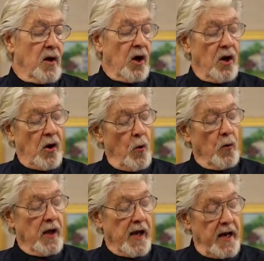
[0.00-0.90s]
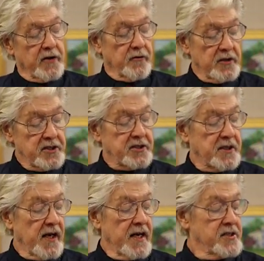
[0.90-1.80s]
Her only
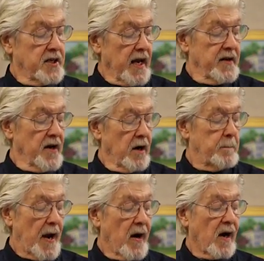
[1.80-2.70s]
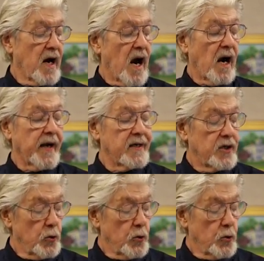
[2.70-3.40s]
interest is getting her paregoric